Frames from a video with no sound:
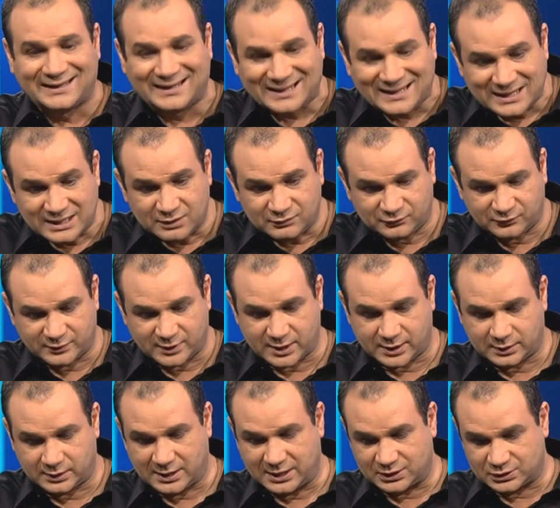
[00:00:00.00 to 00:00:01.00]
If
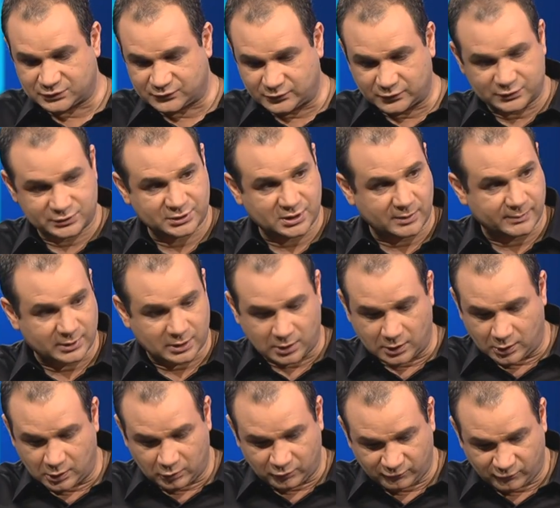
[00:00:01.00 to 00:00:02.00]
then, at his first coming,
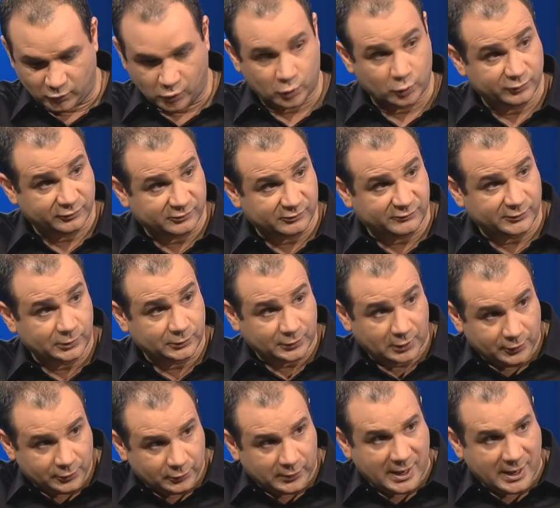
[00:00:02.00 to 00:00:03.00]
all four were fulfilled on their